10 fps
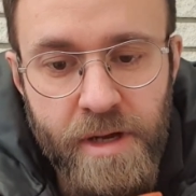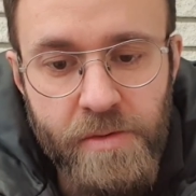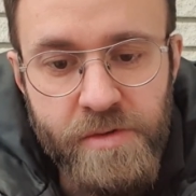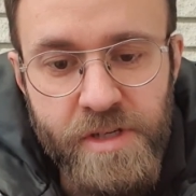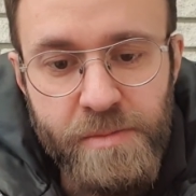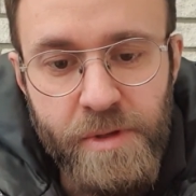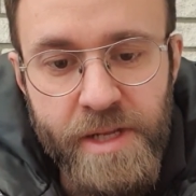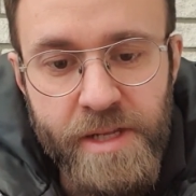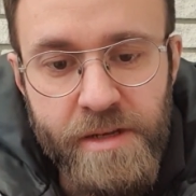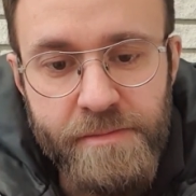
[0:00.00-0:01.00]
how to
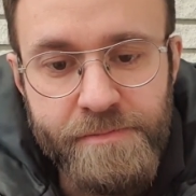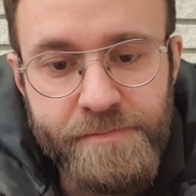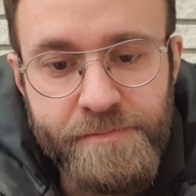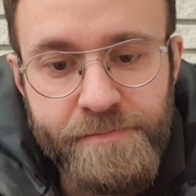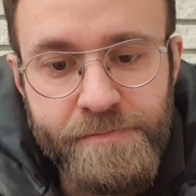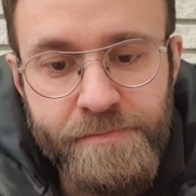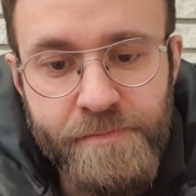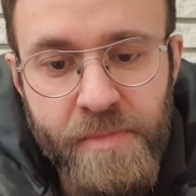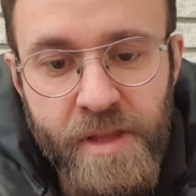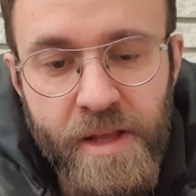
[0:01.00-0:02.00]
explain it,
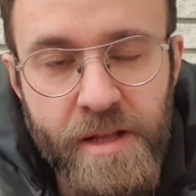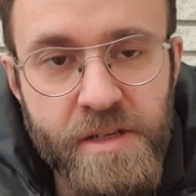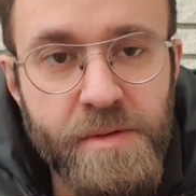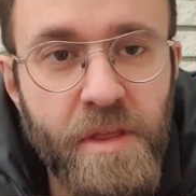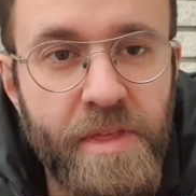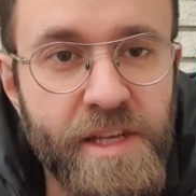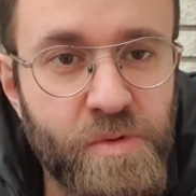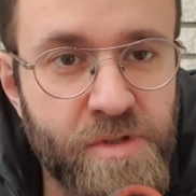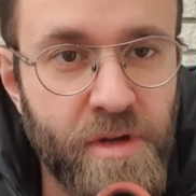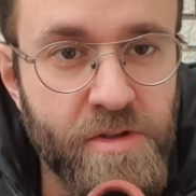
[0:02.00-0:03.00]
things
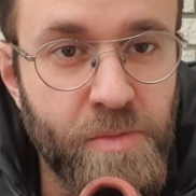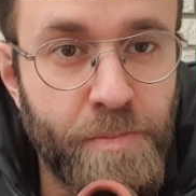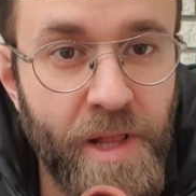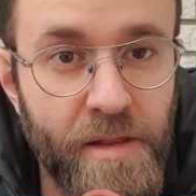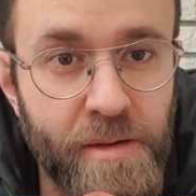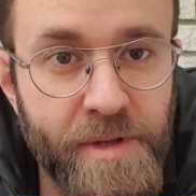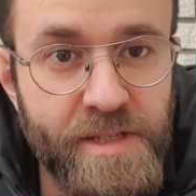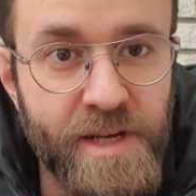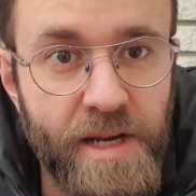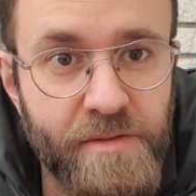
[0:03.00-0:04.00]
will start to build up
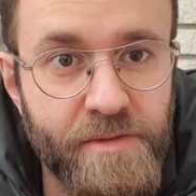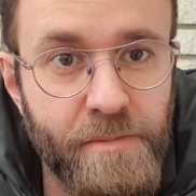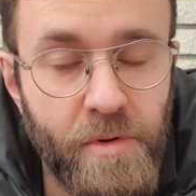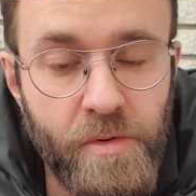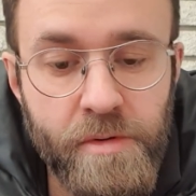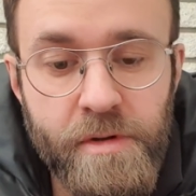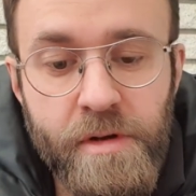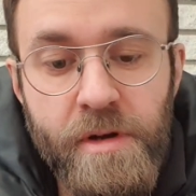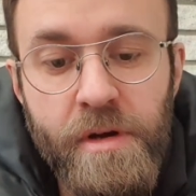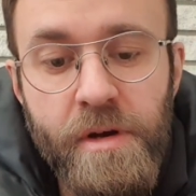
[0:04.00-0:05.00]
inside of the bowl,
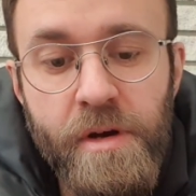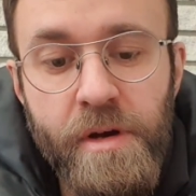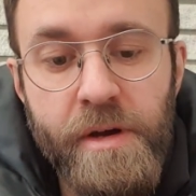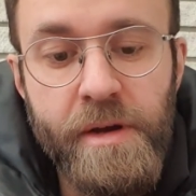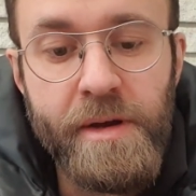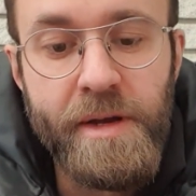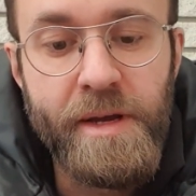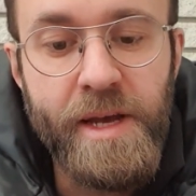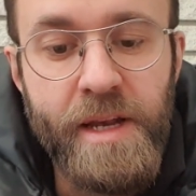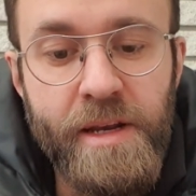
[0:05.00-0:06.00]

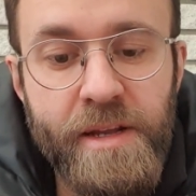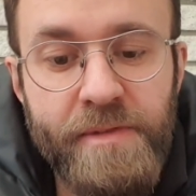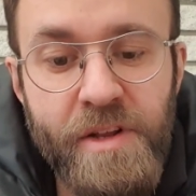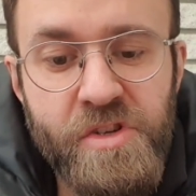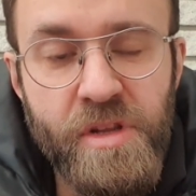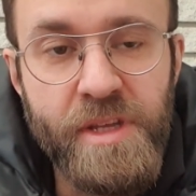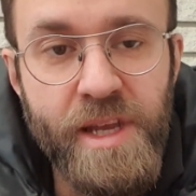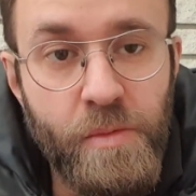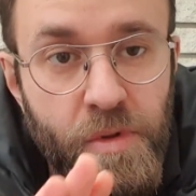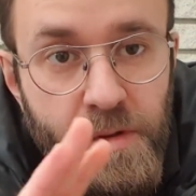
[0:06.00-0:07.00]
and eventually
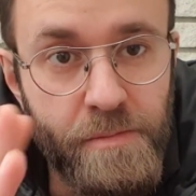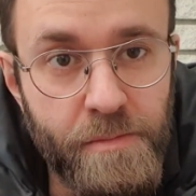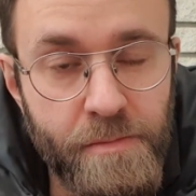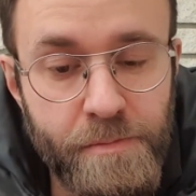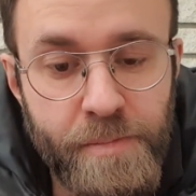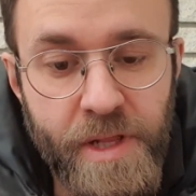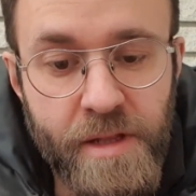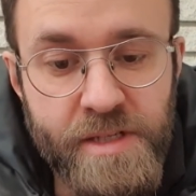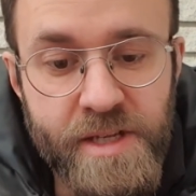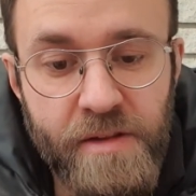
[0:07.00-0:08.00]
it will build
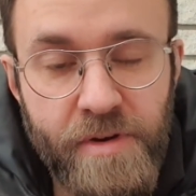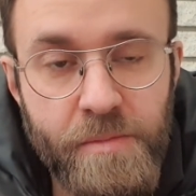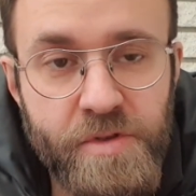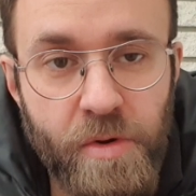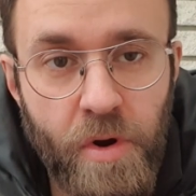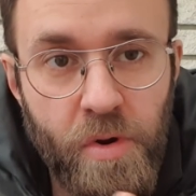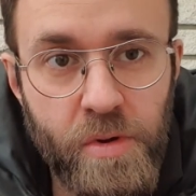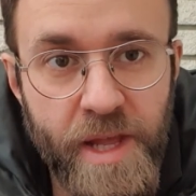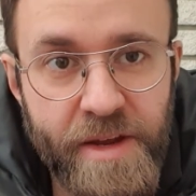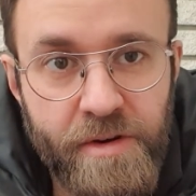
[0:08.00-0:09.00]
itself up to a whole
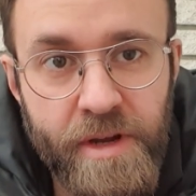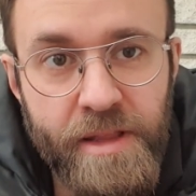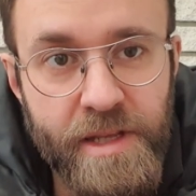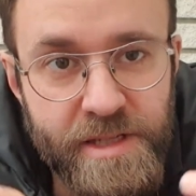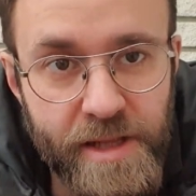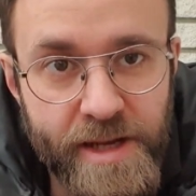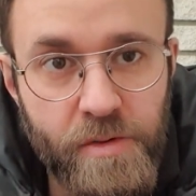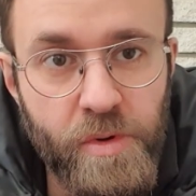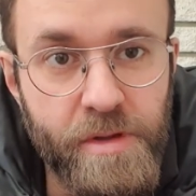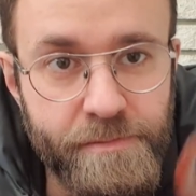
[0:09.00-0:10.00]
layer, and this layer
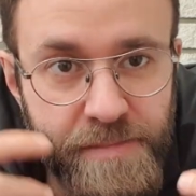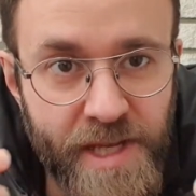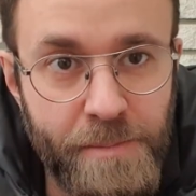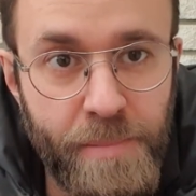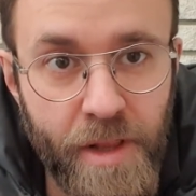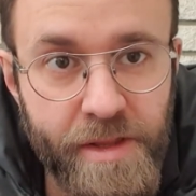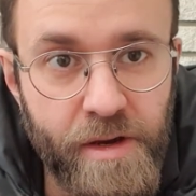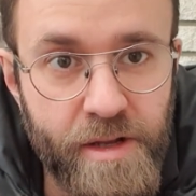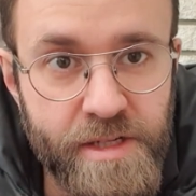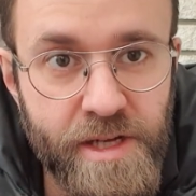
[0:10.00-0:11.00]
will keep building
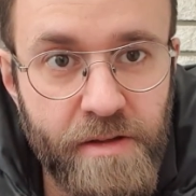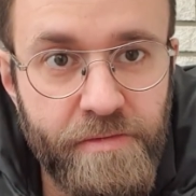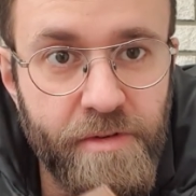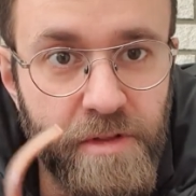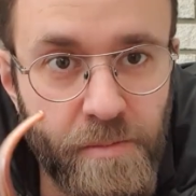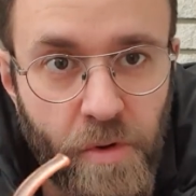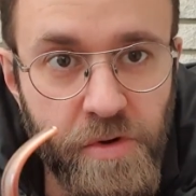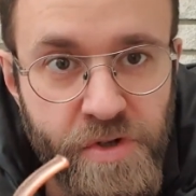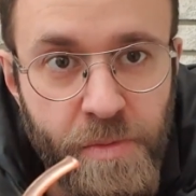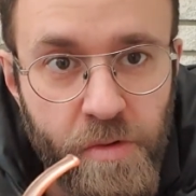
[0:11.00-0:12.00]
on itself the more you
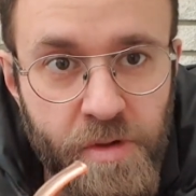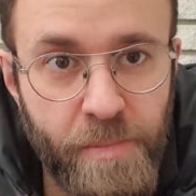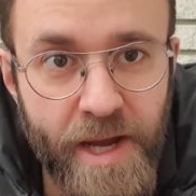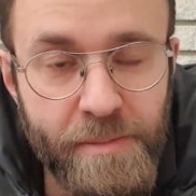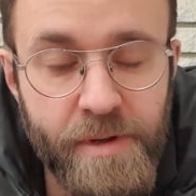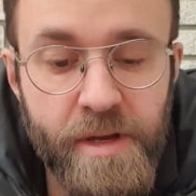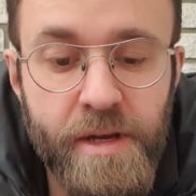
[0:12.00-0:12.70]
smoke the pipe.